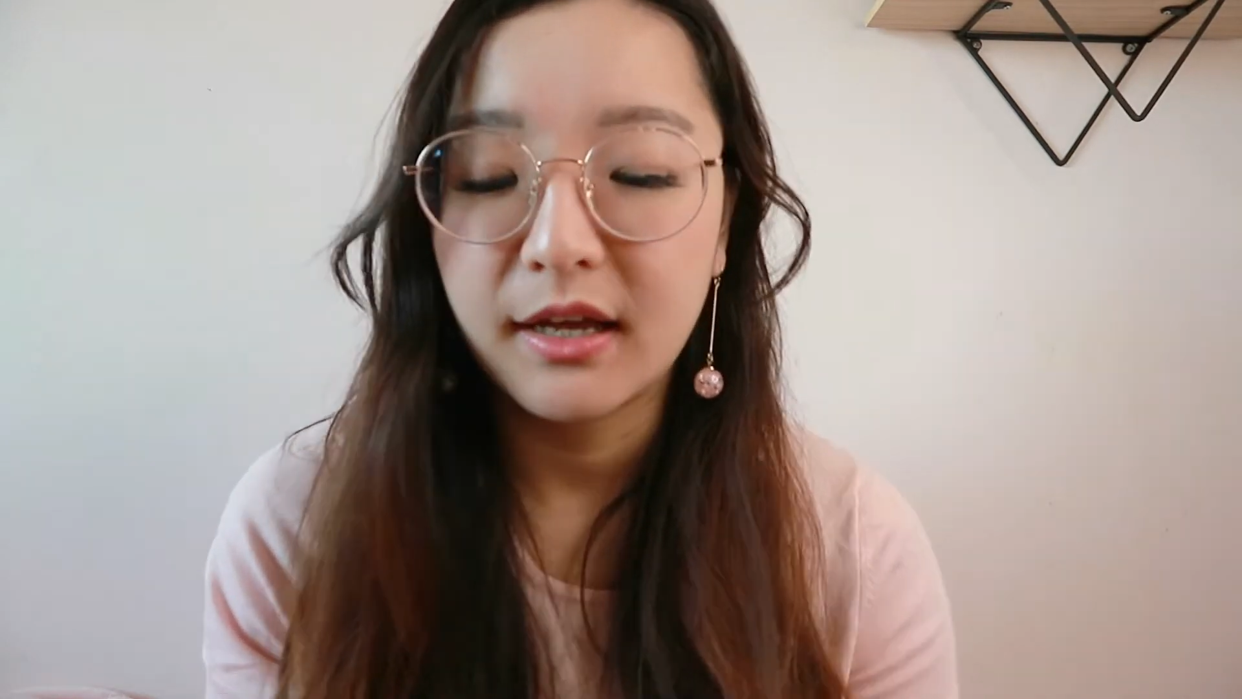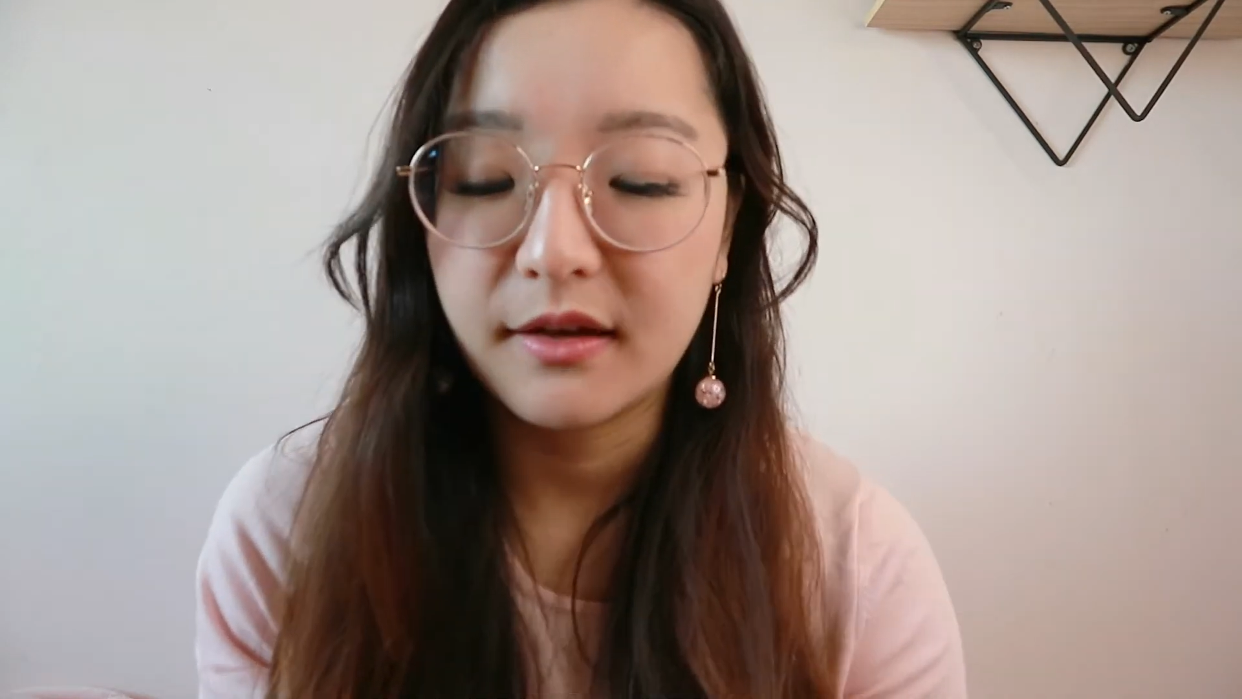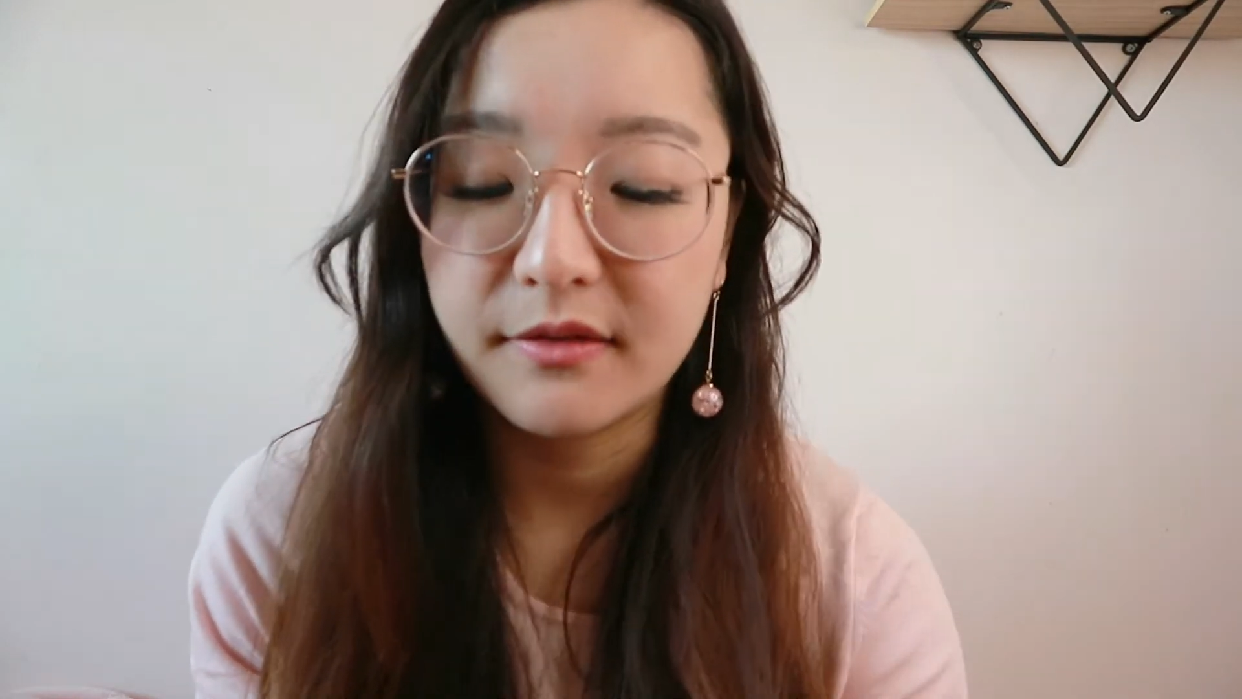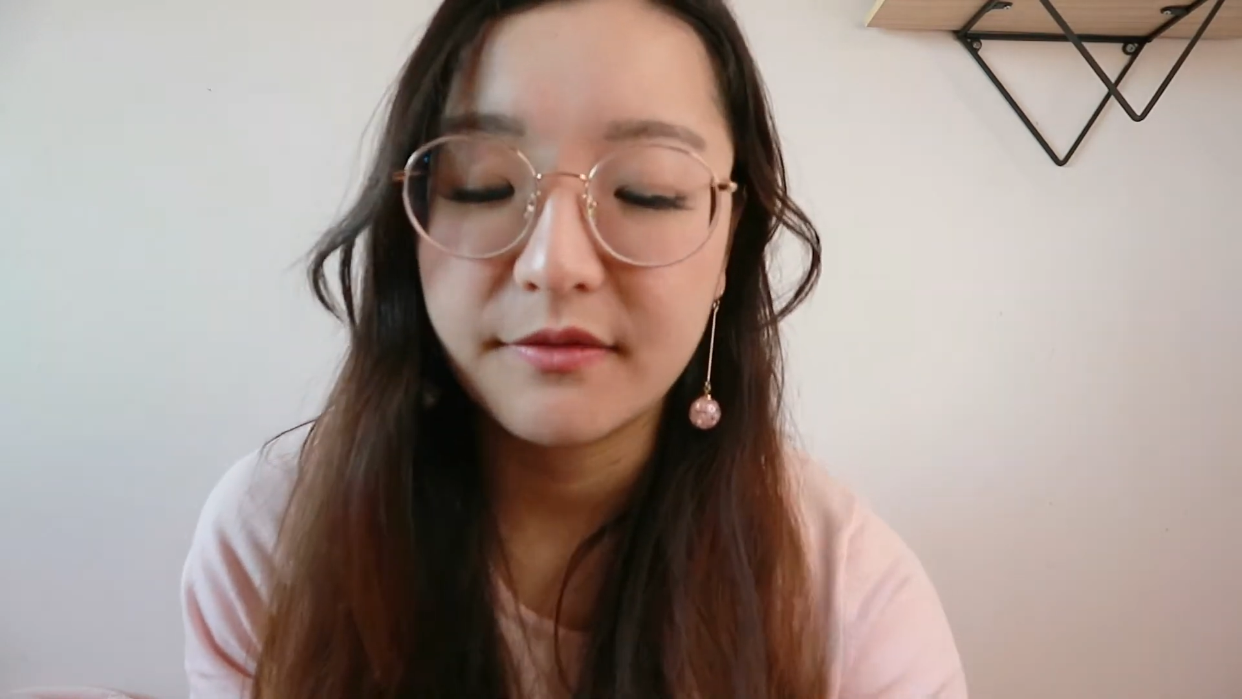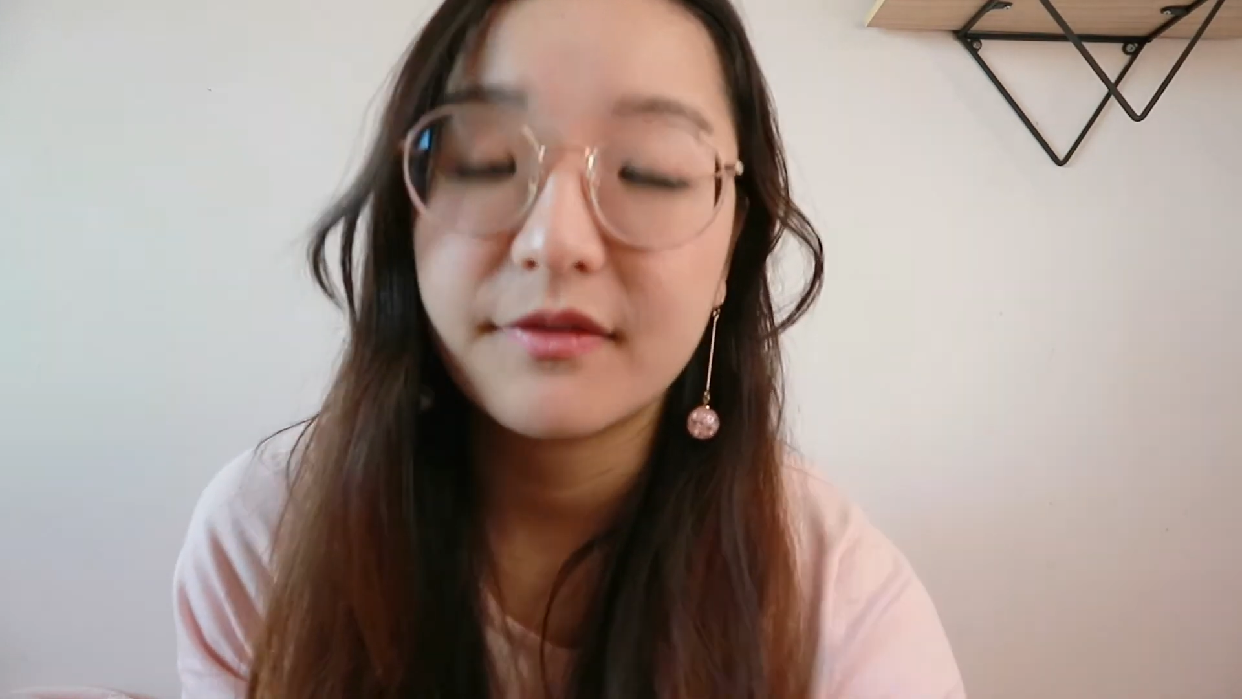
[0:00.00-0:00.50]

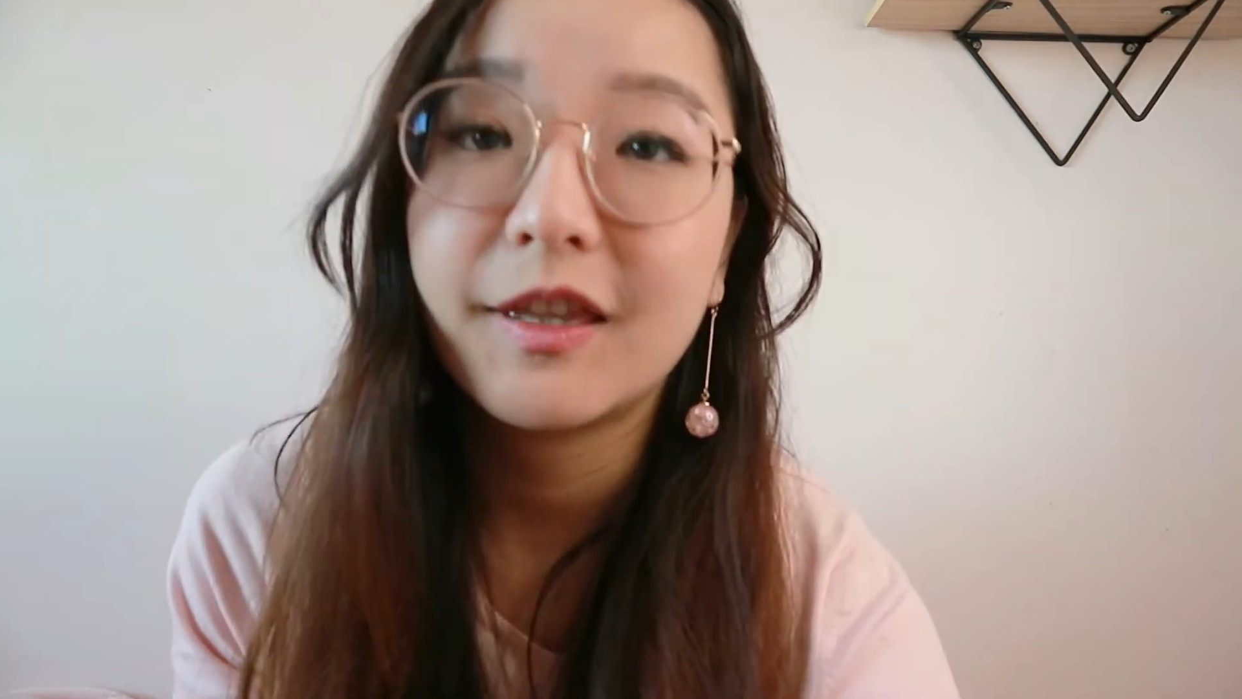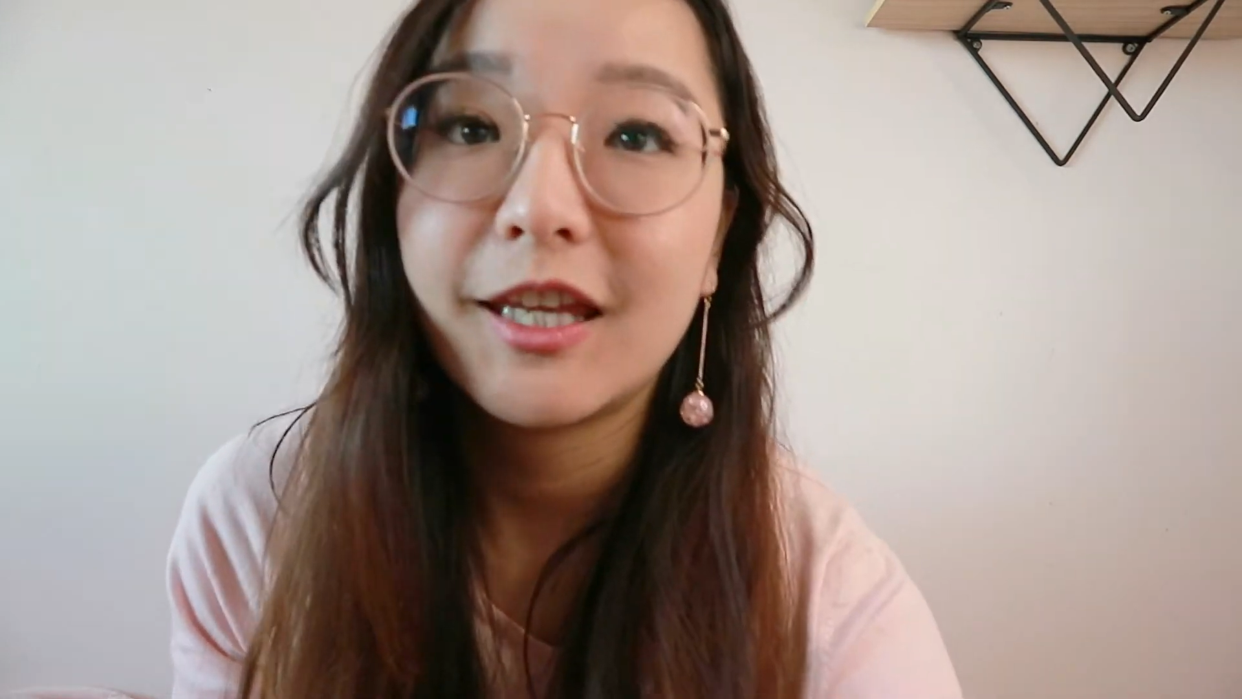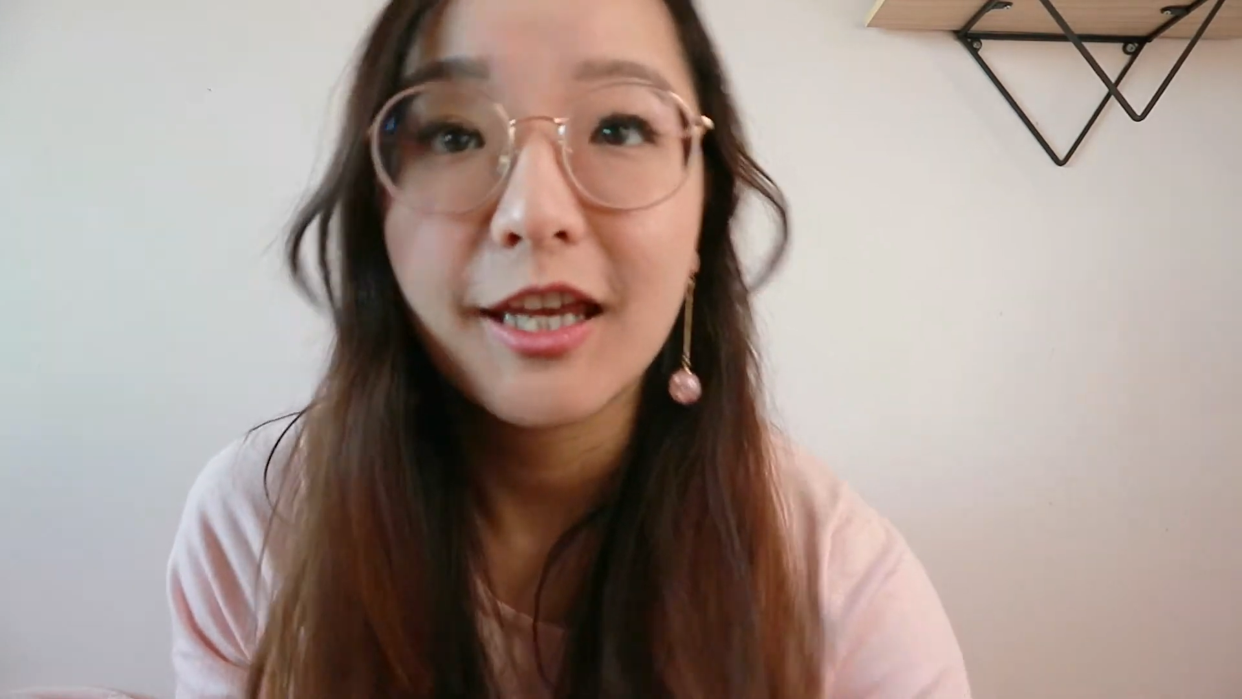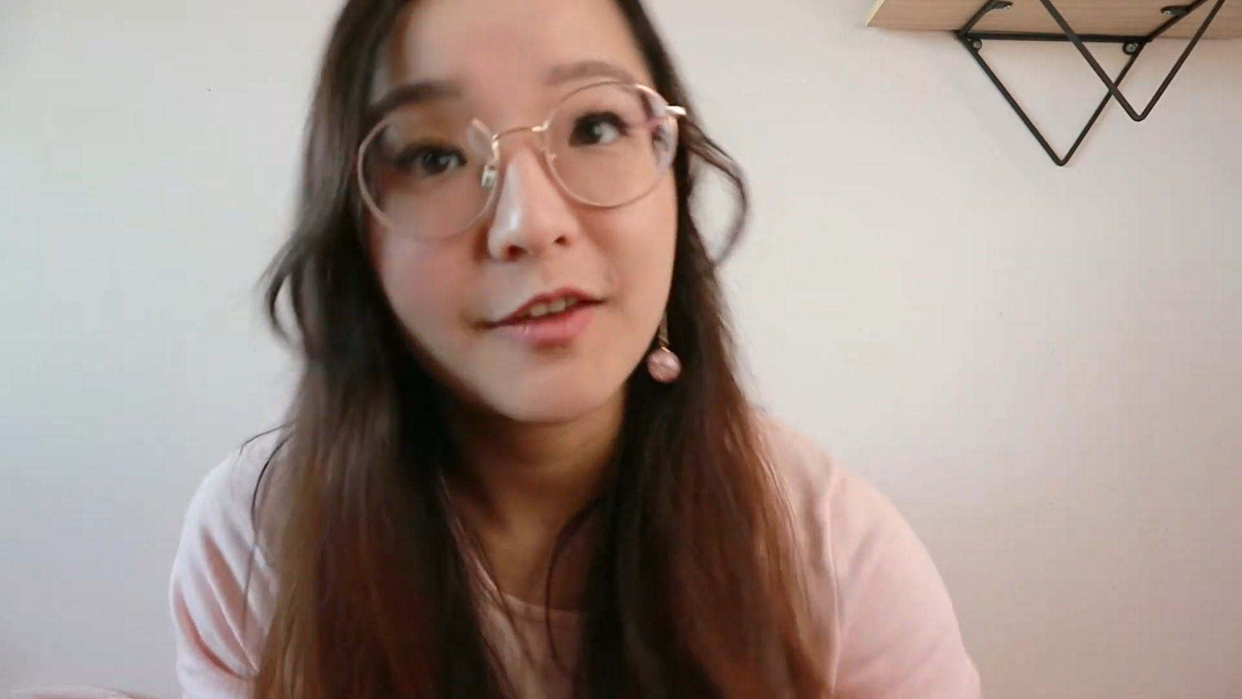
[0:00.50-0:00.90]
of the